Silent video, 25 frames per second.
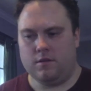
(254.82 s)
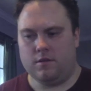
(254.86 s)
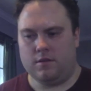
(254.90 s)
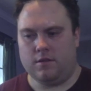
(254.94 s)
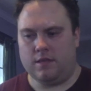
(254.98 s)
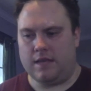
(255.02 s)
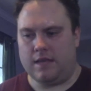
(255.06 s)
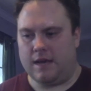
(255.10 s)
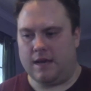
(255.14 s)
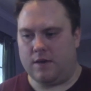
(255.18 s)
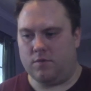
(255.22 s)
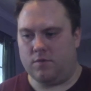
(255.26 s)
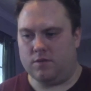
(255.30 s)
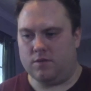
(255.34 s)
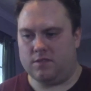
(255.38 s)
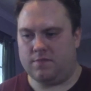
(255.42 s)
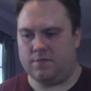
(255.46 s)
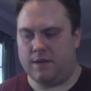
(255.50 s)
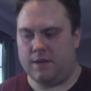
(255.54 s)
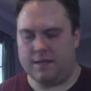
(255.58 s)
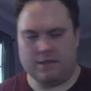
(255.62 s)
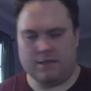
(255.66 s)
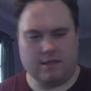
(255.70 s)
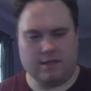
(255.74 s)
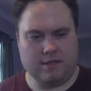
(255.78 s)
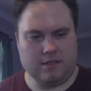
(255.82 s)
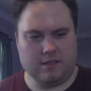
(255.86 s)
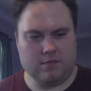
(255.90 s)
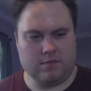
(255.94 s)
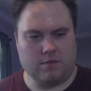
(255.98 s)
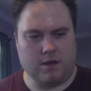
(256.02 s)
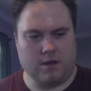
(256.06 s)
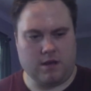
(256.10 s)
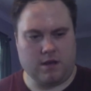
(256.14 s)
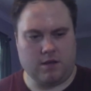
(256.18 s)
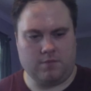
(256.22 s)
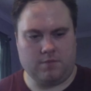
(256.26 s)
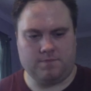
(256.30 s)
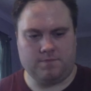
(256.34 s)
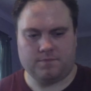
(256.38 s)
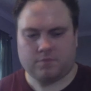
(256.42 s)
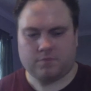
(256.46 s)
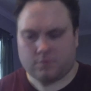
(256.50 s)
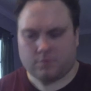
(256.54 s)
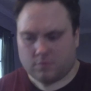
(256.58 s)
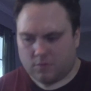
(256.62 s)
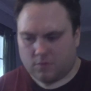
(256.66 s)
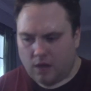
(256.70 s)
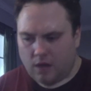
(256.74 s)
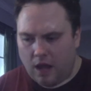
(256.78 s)
That was spent on this bottle.
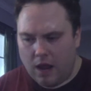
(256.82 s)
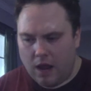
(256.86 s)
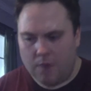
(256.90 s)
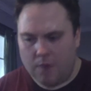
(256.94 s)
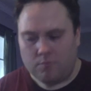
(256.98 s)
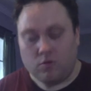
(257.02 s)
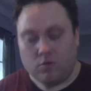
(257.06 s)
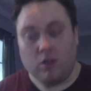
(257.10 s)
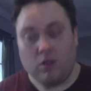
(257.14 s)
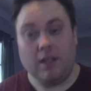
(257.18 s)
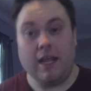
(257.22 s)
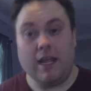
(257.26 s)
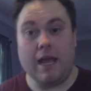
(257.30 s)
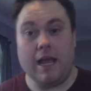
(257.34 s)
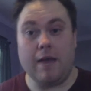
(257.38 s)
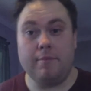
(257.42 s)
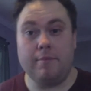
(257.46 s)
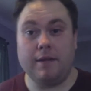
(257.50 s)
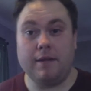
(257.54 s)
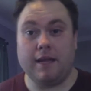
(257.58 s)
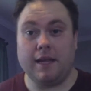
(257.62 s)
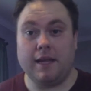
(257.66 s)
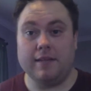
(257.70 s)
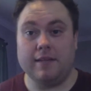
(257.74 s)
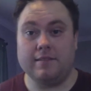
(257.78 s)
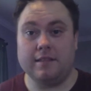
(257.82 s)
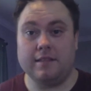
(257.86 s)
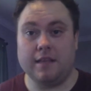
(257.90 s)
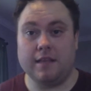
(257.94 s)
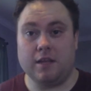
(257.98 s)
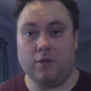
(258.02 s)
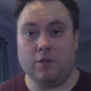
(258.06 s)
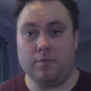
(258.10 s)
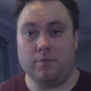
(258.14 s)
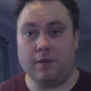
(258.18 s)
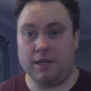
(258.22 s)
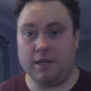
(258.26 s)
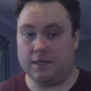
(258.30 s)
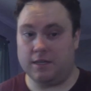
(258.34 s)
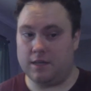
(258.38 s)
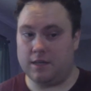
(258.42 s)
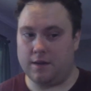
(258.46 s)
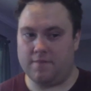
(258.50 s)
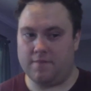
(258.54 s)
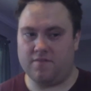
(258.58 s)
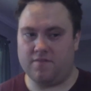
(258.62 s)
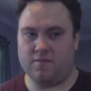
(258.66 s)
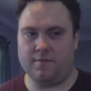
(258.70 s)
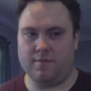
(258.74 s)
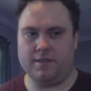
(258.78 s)
I'm really happy, Casey, that you picked it
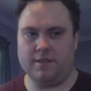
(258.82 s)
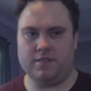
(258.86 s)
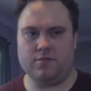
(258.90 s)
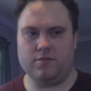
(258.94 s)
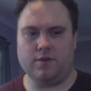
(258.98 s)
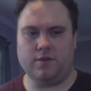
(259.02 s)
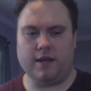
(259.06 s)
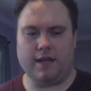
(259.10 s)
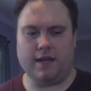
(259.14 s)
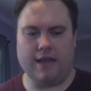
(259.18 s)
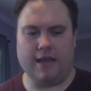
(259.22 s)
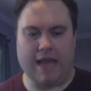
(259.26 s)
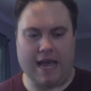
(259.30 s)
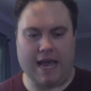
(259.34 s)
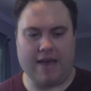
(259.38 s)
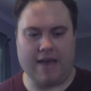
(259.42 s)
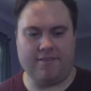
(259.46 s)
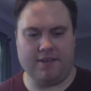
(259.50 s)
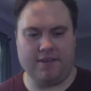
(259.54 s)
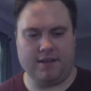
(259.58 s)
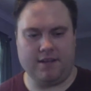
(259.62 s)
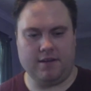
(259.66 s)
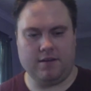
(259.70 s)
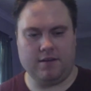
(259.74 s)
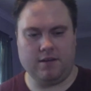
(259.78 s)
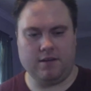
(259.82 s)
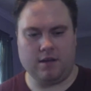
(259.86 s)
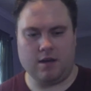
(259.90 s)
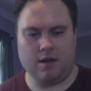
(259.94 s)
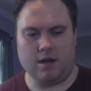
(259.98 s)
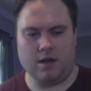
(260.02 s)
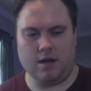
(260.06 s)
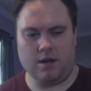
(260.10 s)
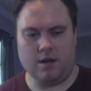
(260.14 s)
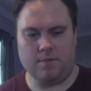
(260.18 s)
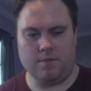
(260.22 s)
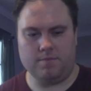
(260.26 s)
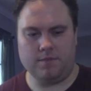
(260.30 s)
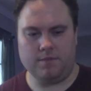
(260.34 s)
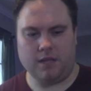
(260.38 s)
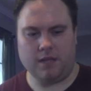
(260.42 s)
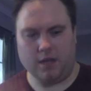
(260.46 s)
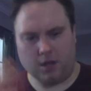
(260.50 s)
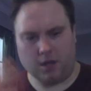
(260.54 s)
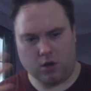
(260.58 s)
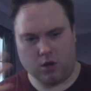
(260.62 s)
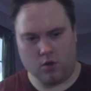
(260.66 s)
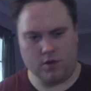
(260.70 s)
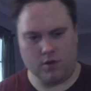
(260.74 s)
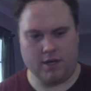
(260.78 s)
up for me so I could have it in a
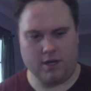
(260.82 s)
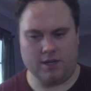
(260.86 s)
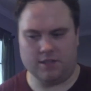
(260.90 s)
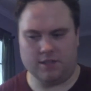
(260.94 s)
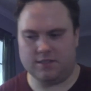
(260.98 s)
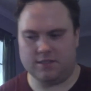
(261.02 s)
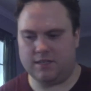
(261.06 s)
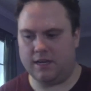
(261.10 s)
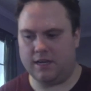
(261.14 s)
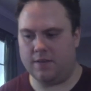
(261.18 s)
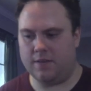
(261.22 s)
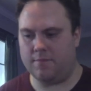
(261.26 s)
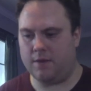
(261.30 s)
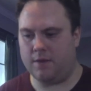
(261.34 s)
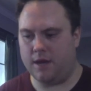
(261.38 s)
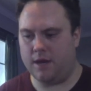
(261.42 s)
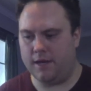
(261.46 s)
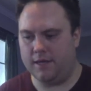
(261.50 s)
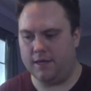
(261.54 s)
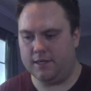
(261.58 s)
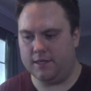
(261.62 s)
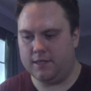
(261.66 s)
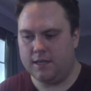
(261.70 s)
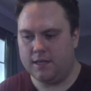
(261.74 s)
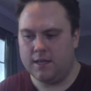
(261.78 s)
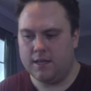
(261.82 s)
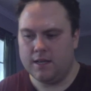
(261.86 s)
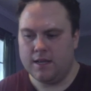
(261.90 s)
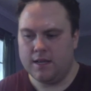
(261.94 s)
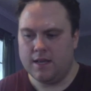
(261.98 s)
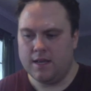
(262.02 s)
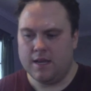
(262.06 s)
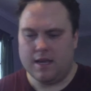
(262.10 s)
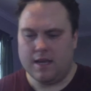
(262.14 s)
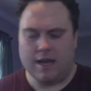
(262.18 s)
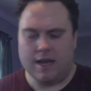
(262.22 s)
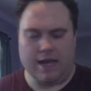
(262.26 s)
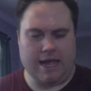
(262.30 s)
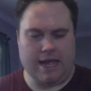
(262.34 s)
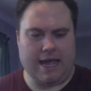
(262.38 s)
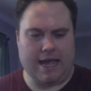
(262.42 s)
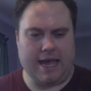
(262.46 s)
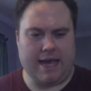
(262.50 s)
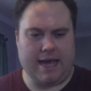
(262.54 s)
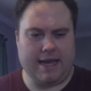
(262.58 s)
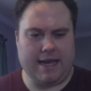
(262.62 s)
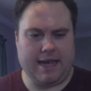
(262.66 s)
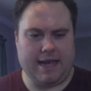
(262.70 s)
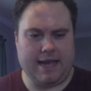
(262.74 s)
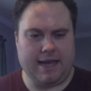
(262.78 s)
coherent state of mind. I
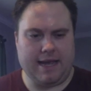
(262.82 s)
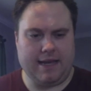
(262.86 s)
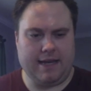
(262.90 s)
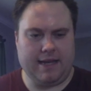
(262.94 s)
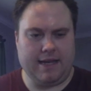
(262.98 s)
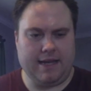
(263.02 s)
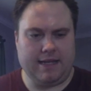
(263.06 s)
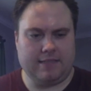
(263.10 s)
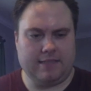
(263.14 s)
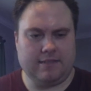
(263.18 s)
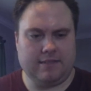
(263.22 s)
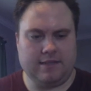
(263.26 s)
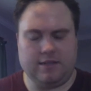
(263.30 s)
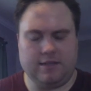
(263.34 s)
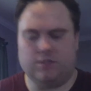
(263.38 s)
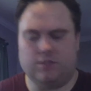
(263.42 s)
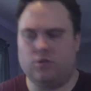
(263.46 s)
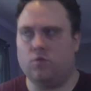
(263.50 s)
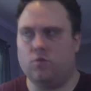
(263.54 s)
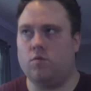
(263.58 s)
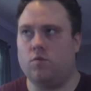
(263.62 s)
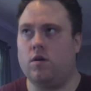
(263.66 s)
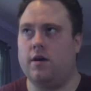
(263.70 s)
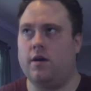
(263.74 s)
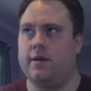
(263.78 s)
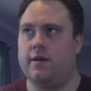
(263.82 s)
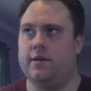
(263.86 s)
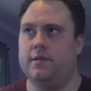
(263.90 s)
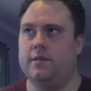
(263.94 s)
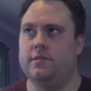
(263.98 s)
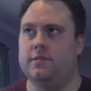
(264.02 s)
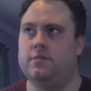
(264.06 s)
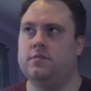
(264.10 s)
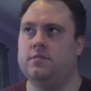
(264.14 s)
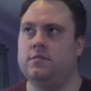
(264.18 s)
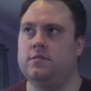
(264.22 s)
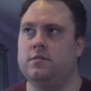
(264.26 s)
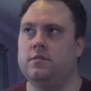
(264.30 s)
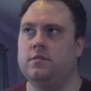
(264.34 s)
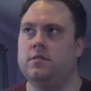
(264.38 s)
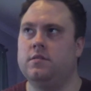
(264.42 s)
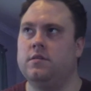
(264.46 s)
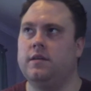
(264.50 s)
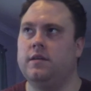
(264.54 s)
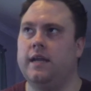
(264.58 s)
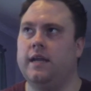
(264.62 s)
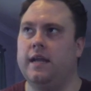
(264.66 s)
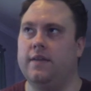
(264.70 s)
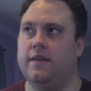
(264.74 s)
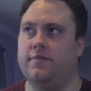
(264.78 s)
had it at Central Waters
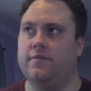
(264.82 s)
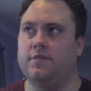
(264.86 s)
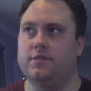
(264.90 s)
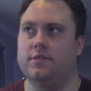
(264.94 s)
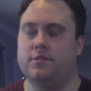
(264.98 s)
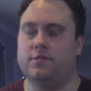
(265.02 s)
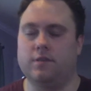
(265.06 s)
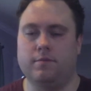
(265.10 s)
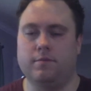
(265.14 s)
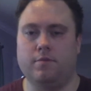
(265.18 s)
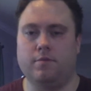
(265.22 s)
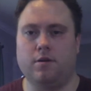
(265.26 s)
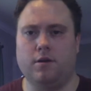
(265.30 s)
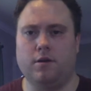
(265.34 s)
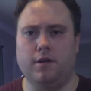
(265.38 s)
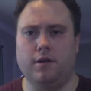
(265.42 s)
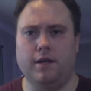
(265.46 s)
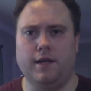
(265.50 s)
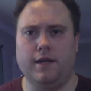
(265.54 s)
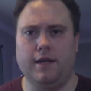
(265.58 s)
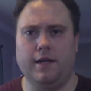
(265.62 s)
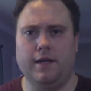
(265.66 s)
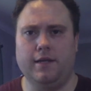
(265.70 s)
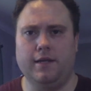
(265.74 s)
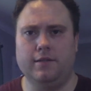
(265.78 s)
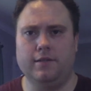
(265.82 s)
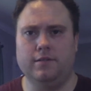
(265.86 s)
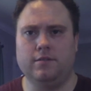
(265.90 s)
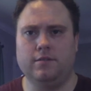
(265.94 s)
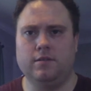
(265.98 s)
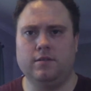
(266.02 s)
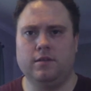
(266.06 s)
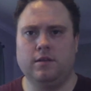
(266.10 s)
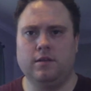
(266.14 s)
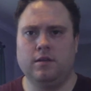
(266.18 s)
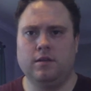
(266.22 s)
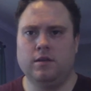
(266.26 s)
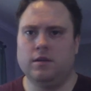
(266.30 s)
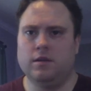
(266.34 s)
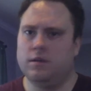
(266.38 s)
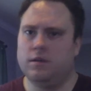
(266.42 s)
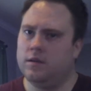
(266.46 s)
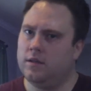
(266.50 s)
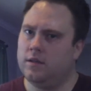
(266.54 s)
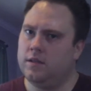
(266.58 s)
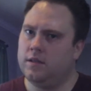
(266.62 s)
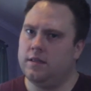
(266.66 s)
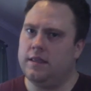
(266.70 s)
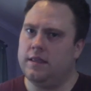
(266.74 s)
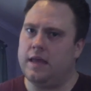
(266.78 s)
anniversary party, and
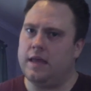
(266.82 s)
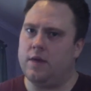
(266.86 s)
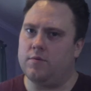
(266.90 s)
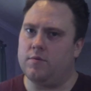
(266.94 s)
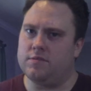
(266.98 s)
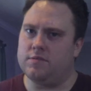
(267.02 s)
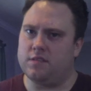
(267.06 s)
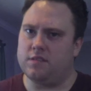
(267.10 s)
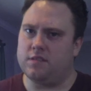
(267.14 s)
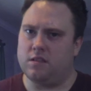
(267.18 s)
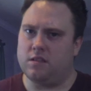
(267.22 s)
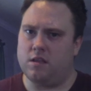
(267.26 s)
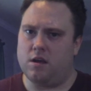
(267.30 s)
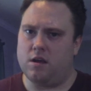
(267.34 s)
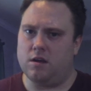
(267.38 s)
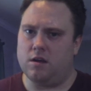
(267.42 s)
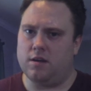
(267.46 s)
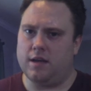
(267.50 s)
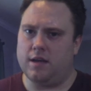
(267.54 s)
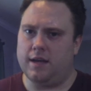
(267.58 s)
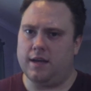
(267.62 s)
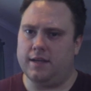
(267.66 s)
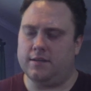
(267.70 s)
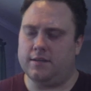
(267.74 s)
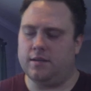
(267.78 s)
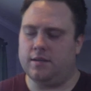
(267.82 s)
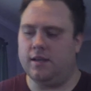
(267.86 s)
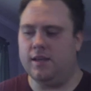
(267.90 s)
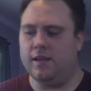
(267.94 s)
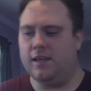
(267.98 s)
that was a long night.